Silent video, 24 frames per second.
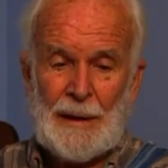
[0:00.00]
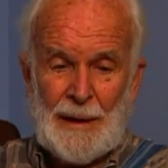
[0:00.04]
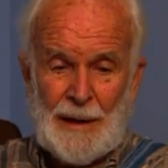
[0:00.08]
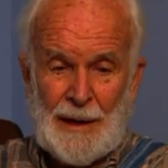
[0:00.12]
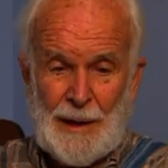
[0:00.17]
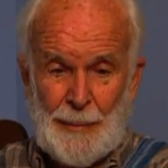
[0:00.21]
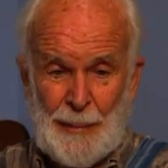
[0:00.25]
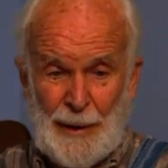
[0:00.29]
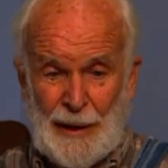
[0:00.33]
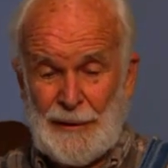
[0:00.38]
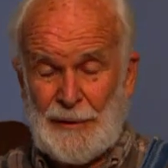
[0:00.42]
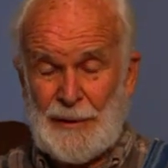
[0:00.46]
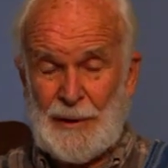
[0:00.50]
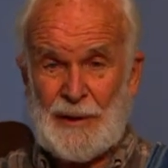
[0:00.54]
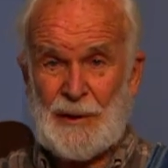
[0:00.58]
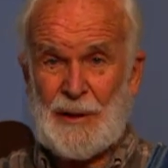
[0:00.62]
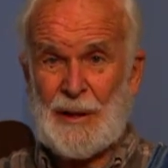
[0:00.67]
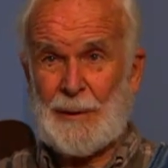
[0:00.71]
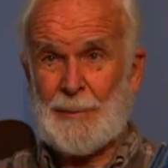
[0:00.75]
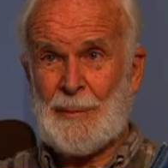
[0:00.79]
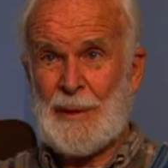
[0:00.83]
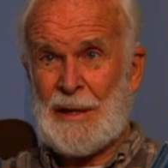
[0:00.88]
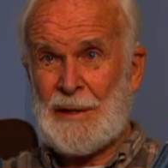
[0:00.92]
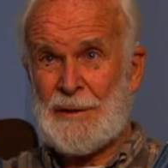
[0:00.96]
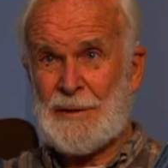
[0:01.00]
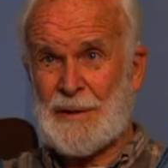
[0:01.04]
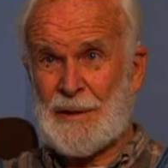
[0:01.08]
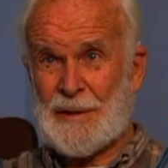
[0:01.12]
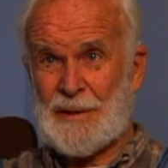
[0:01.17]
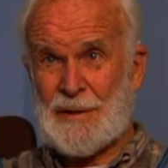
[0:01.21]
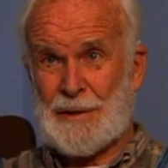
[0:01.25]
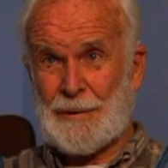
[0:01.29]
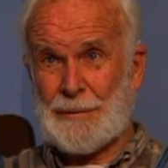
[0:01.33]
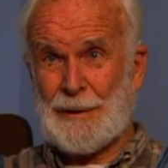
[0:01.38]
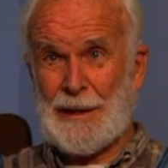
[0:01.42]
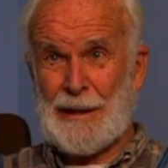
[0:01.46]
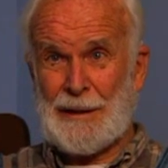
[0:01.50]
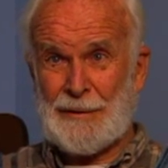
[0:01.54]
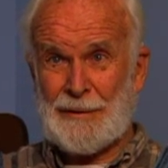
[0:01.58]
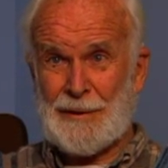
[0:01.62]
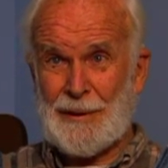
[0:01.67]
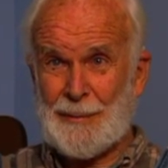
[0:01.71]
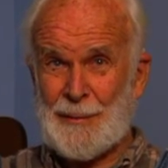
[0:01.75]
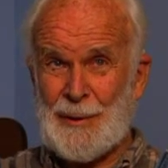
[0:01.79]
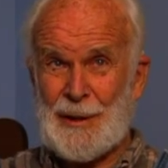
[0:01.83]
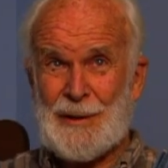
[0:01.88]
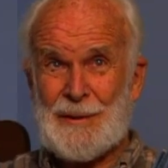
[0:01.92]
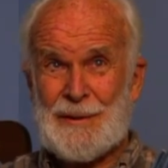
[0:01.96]
about the sewing
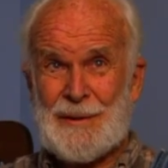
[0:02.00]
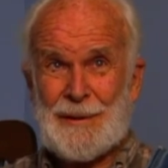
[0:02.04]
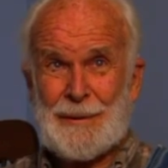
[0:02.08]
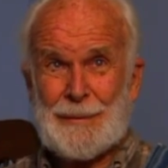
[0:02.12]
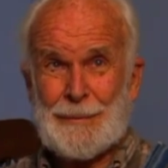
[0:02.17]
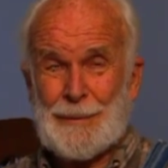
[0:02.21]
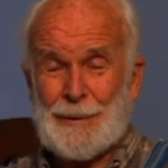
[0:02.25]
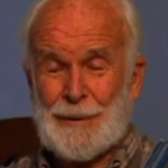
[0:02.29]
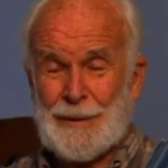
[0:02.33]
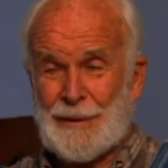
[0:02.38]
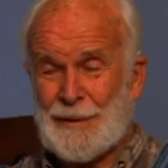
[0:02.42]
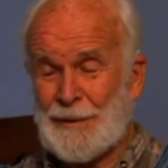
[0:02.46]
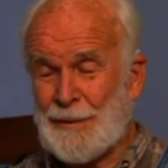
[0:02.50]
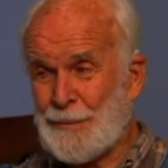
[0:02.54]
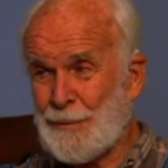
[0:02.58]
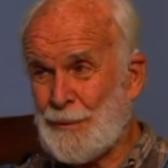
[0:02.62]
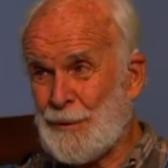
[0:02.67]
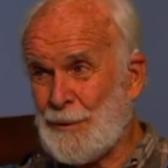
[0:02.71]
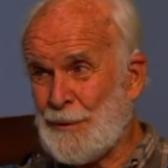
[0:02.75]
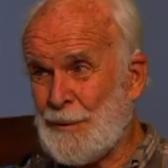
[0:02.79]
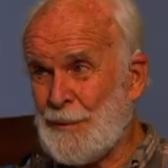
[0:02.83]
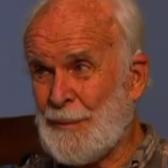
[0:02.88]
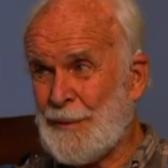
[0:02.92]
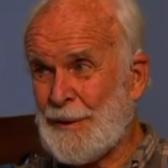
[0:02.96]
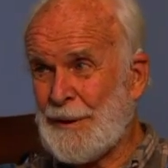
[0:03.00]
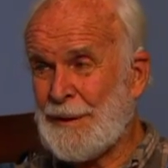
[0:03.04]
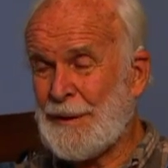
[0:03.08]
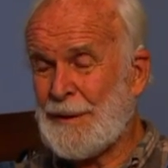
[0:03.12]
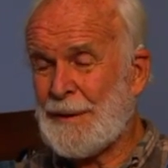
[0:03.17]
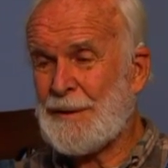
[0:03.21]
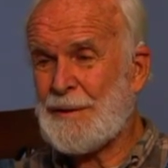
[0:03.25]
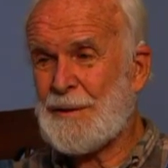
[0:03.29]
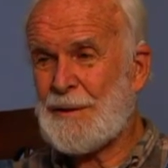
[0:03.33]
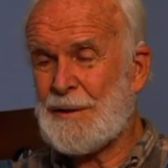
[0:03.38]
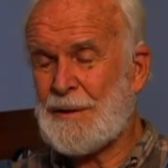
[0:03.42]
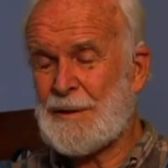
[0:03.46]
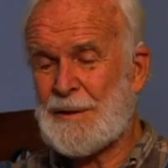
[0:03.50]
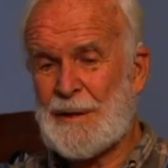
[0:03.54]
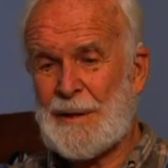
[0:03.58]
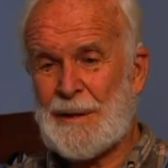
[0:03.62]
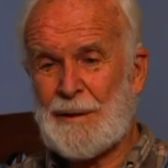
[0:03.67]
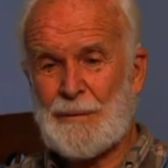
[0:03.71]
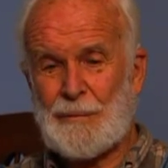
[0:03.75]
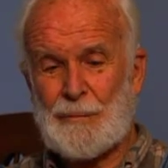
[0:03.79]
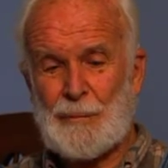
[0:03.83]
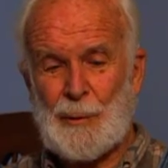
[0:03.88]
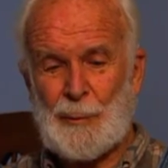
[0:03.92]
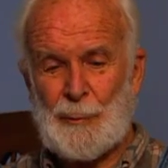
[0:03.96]
dummies that were in the room, and she said
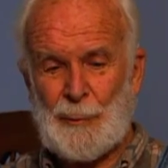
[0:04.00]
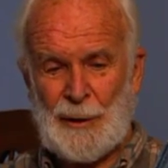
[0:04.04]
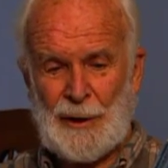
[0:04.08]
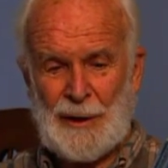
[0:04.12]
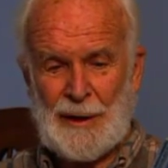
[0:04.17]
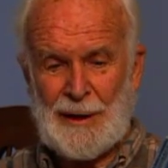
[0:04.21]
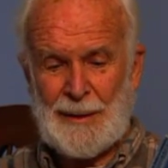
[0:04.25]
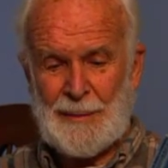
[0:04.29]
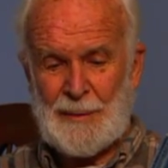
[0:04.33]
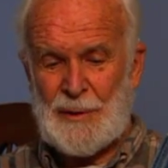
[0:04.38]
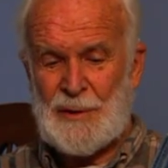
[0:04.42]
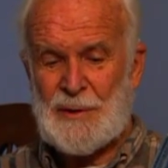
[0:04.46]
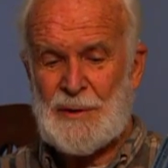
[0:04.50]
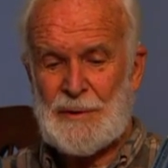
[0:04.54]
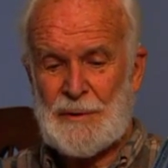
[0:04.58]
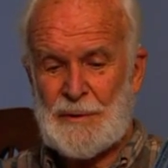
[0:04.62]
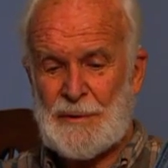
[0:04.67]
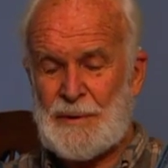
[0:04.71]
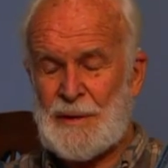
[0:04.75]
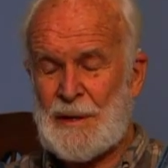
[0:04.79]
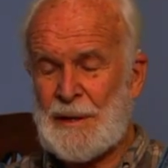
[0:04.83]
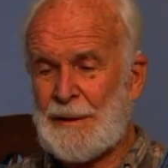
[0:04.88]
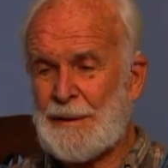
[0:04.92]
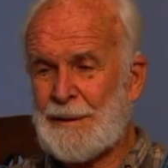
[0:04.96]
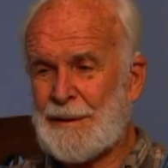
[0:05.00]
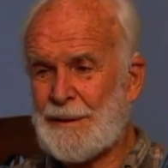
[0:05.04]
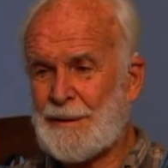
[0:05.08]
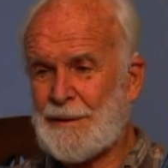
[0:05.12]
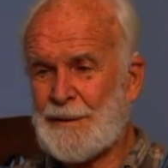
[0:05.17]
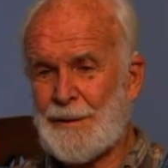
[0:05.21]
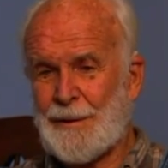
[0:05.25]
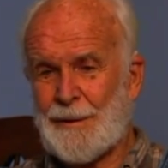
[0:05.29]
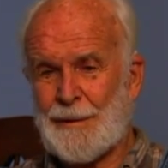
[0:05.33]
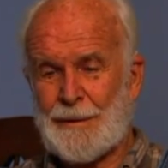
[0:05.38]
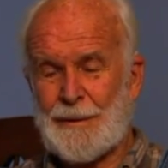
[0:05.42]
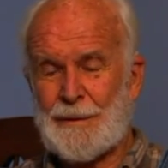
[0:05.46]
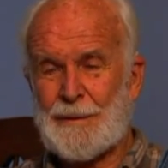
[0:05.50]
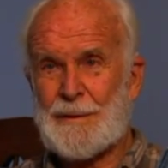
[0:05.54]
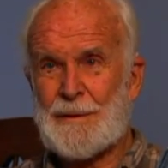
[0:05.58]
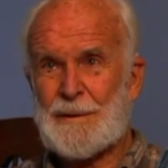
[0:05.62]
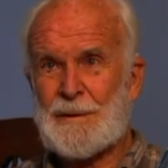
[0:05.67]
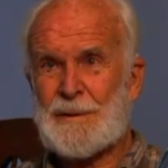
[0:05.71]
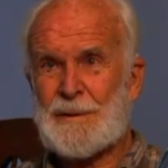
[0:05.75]
a woman named Susie had taught her to